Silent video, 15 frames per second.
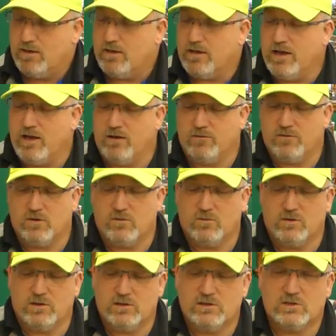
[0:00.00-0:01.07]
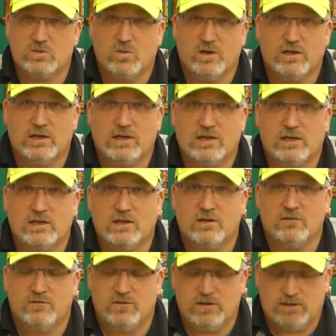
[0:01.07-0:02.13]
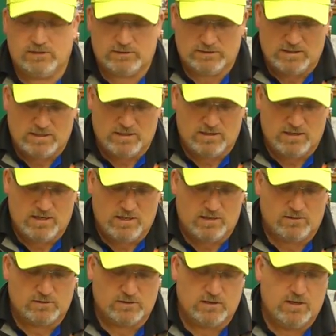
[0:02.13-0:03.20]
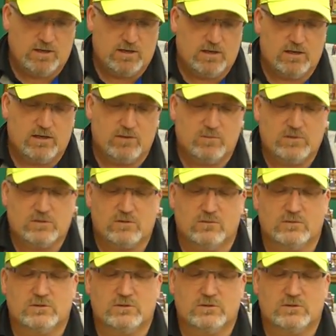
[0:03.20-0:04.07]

Now, if you're really just wanting to get into the fitting side of the house, Mr.